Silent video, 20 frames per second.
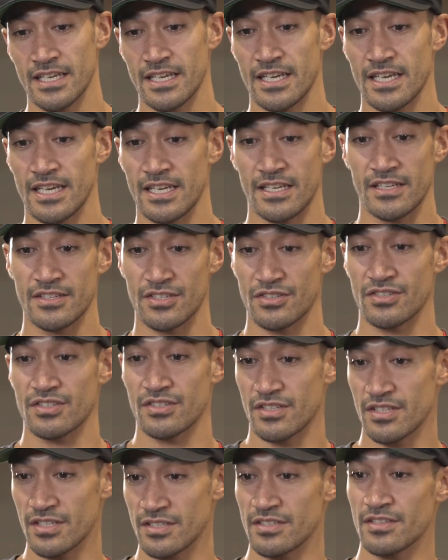and it
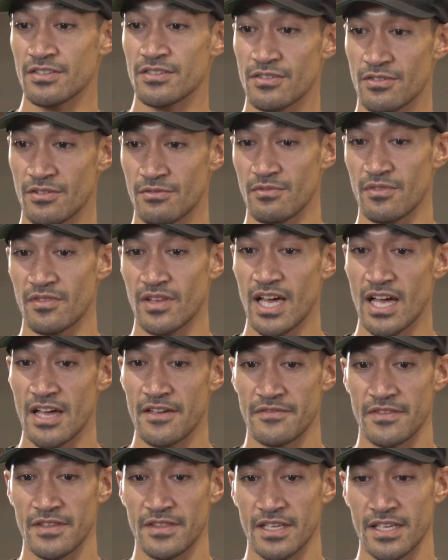just continued on with
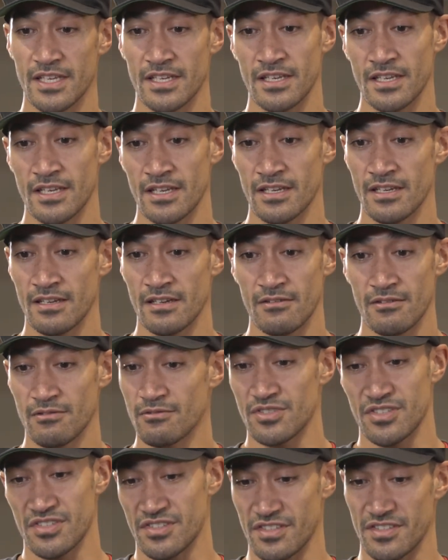life. And then it
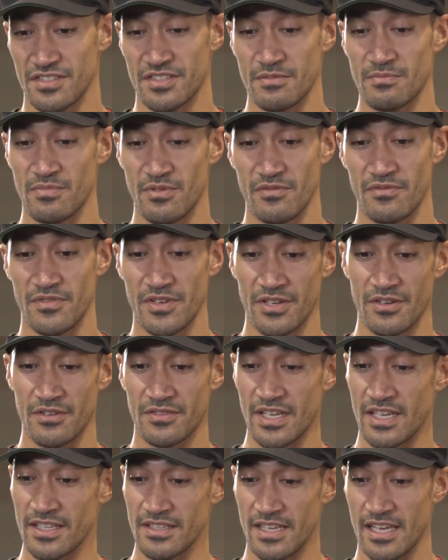was just a simple video
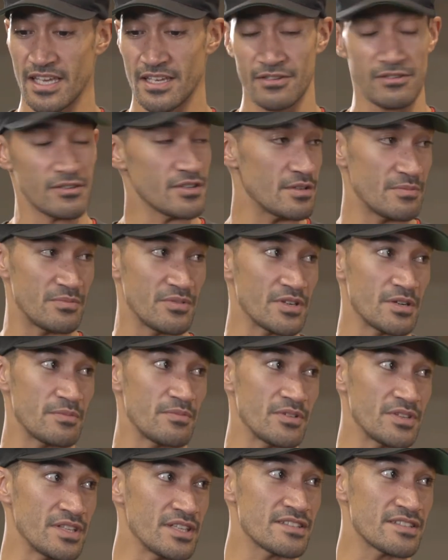that Dan Hooker put up
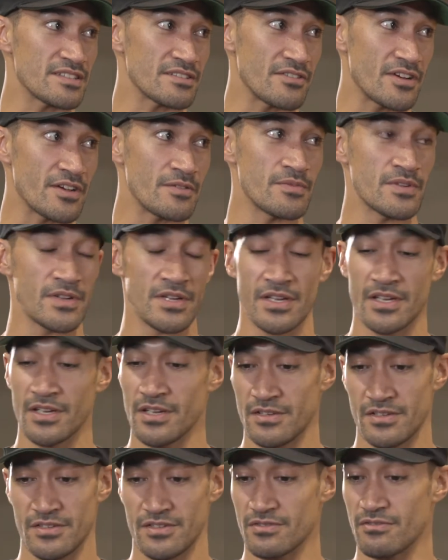on Instagram,
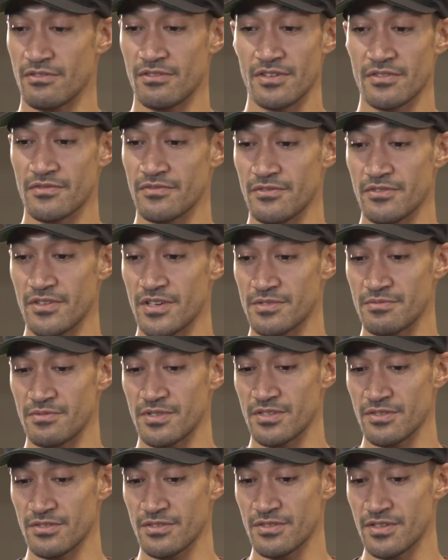just scrolling through as we
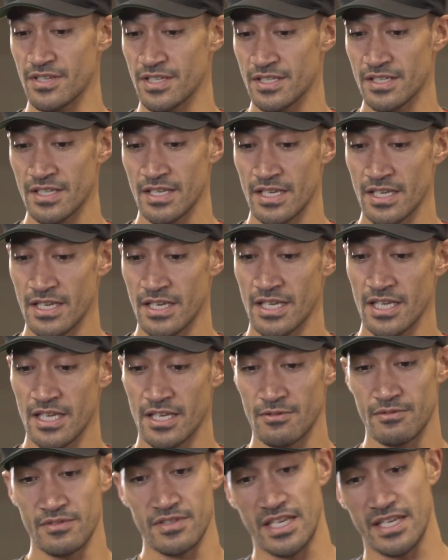do, and he
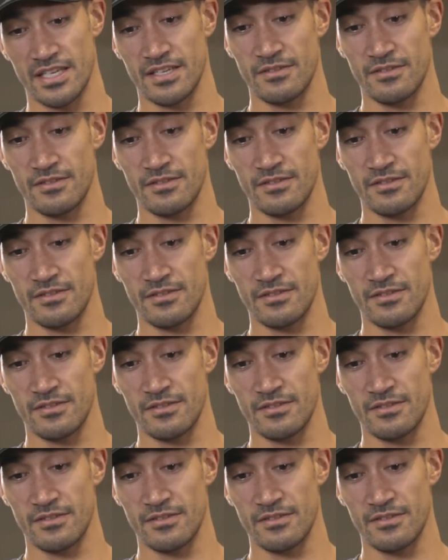was like